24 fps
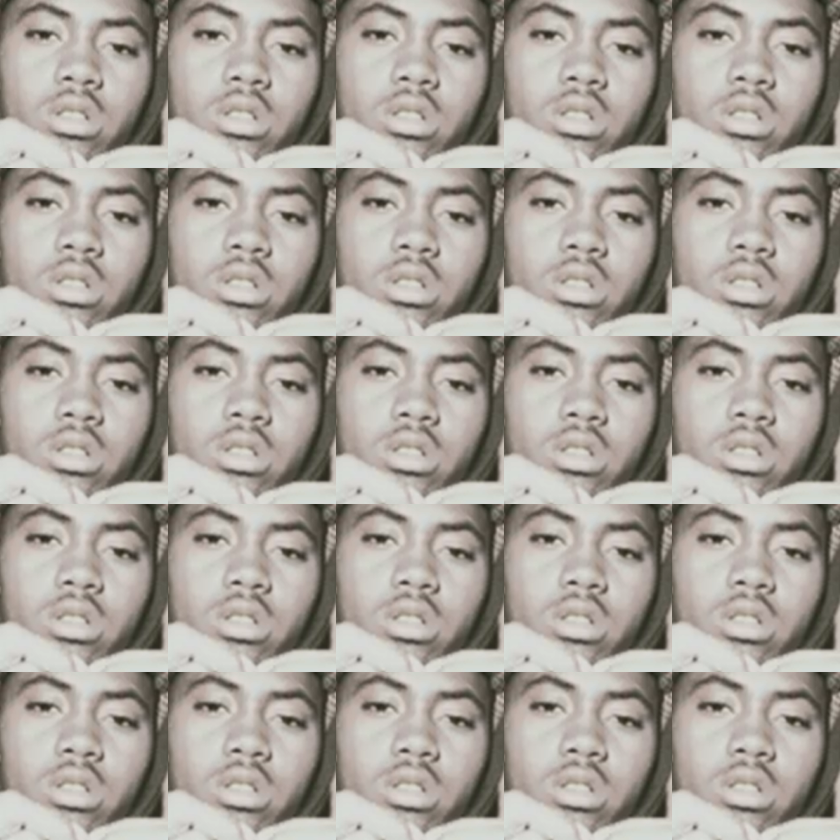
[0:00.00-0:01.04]

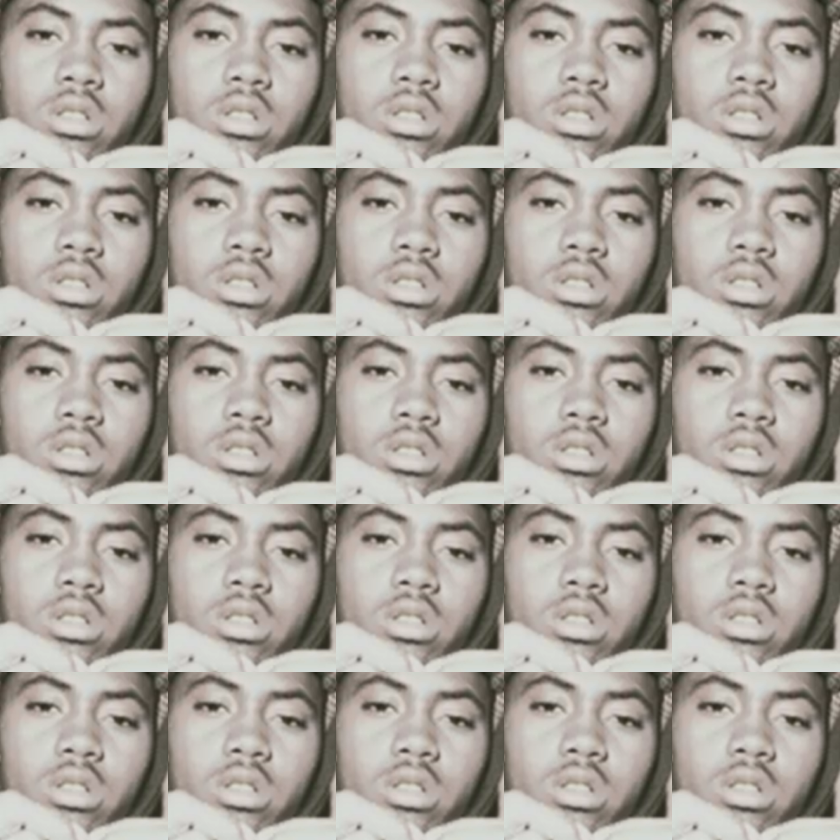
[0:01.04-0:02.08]

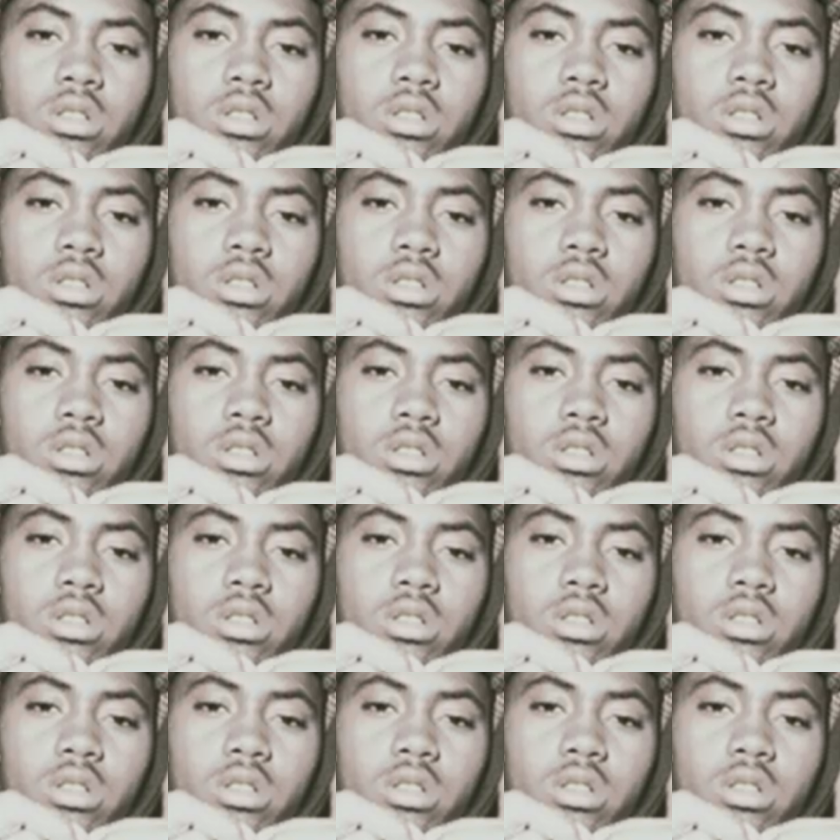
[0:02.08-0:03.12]

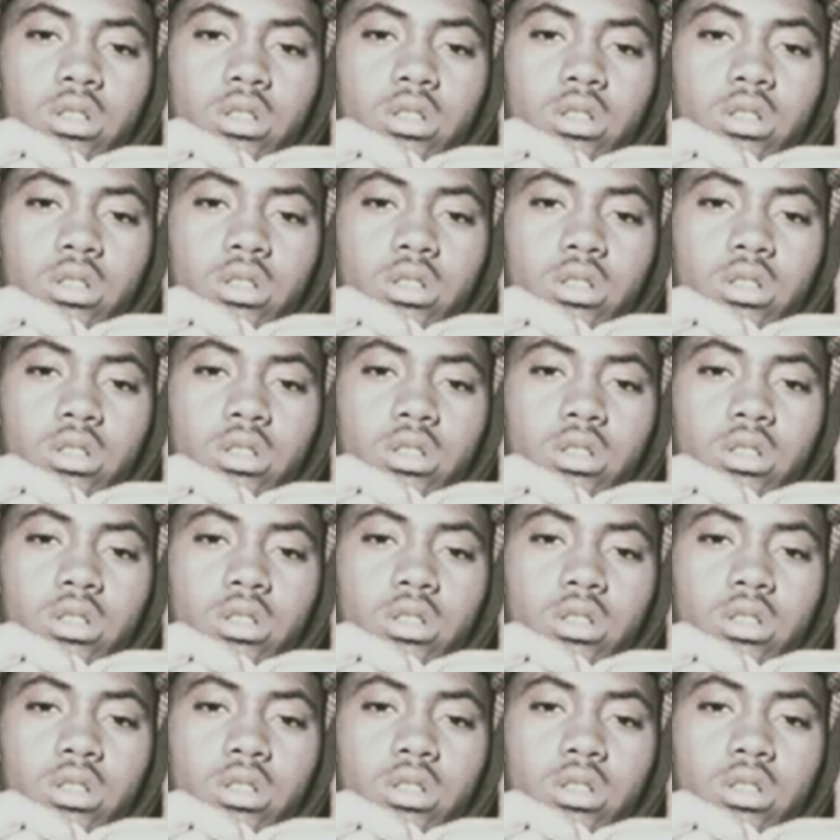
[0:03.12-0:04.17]

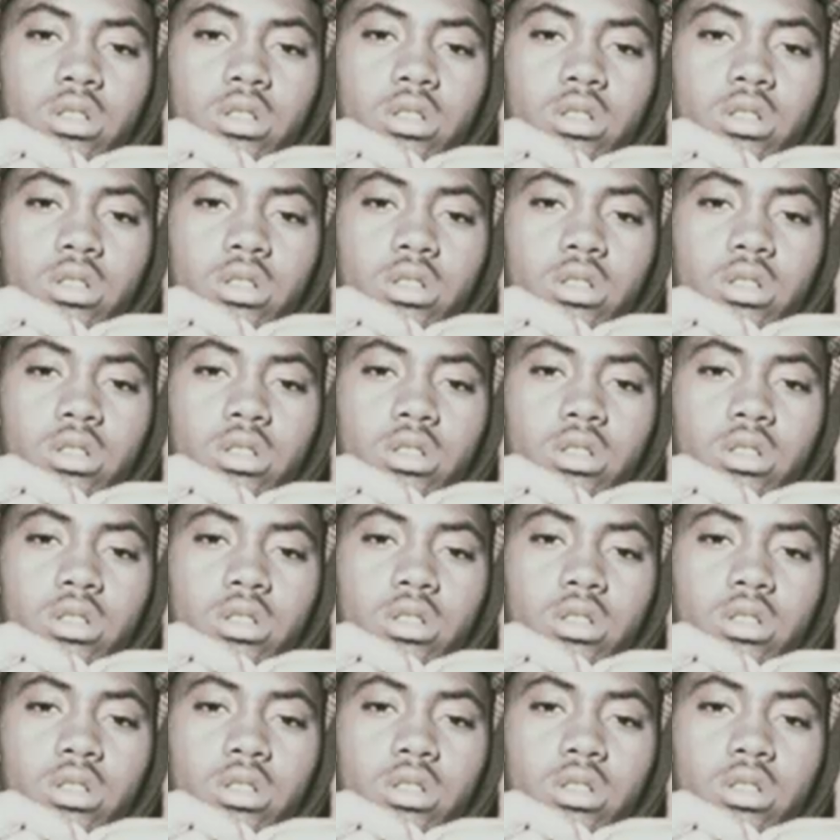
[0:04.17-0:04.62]
The face doesn't move, so there is nothing to read.